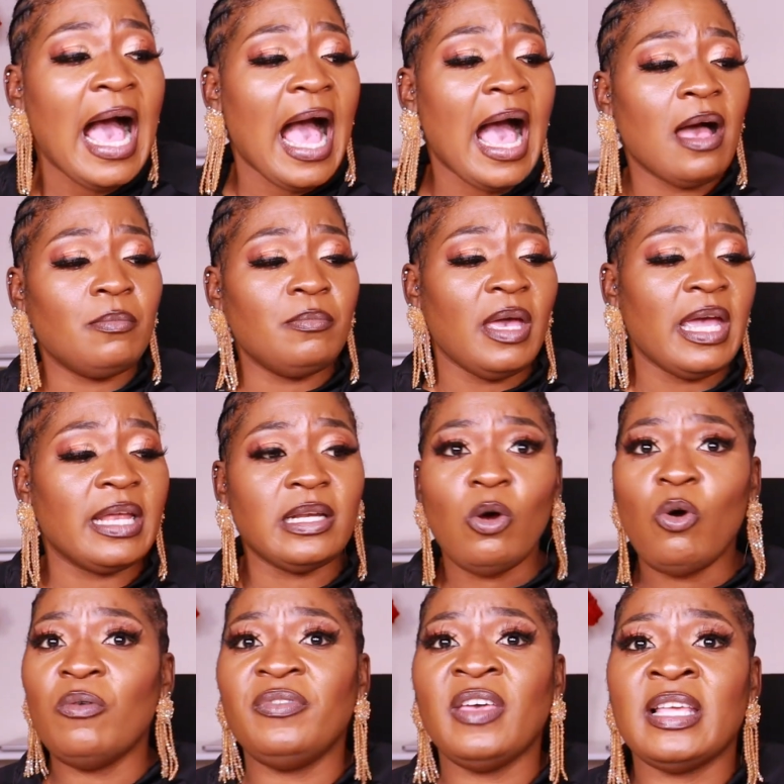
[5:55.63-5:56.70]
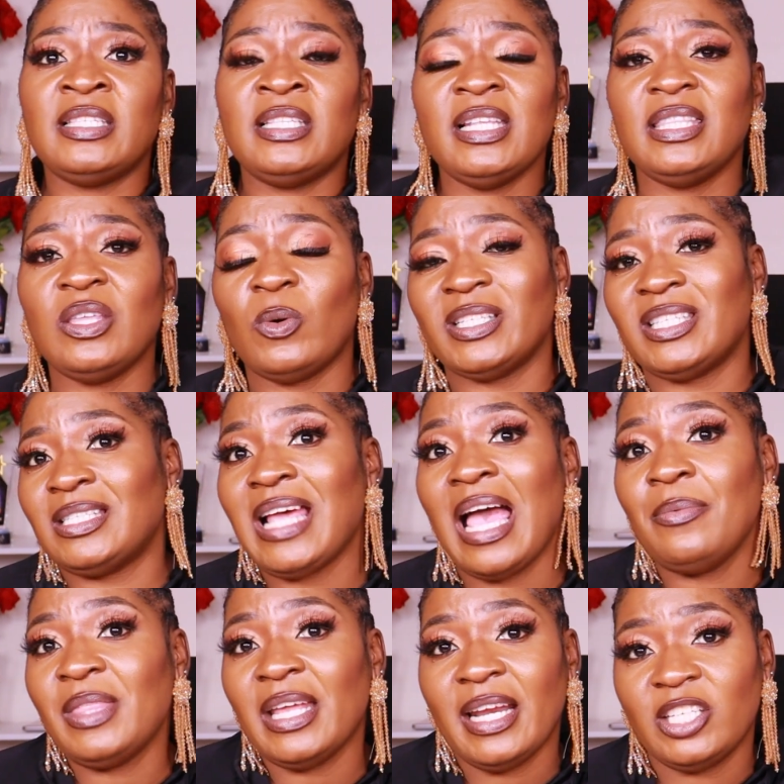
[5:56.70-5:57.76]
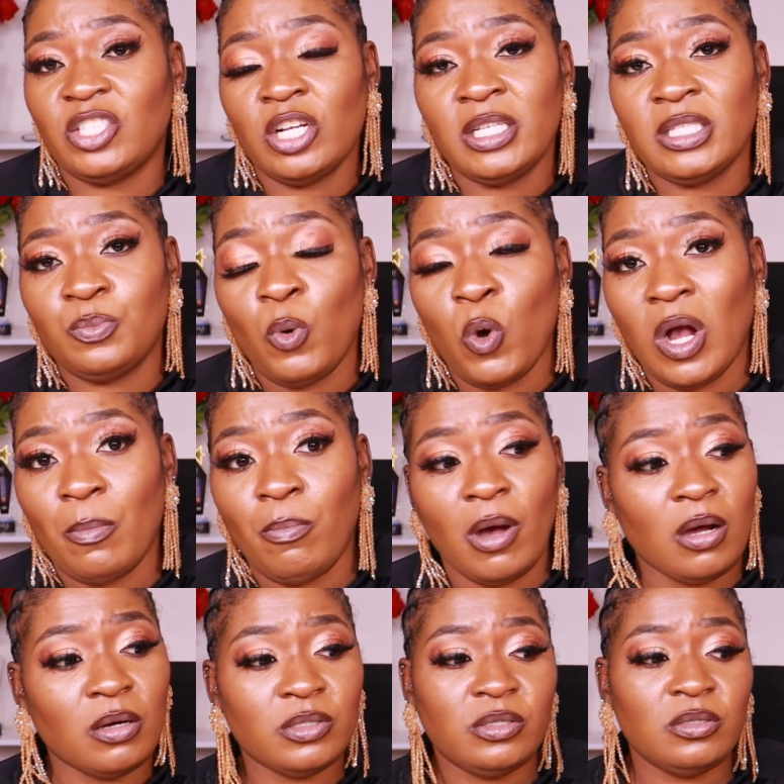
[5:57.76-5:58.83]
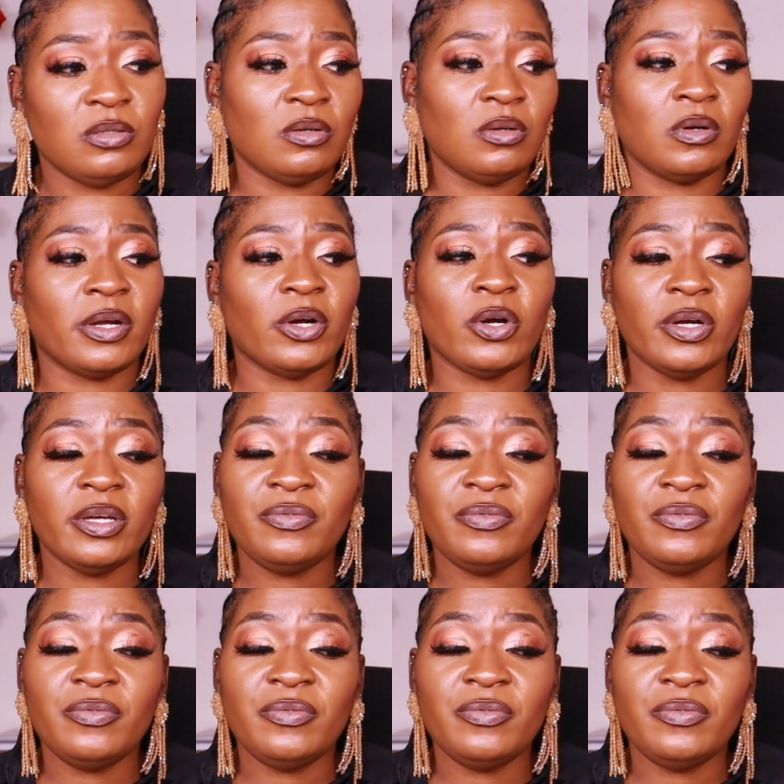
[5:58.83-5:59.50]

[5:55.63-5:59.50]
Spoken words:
And obviously there was a time that I actually spoke about, you know, girl,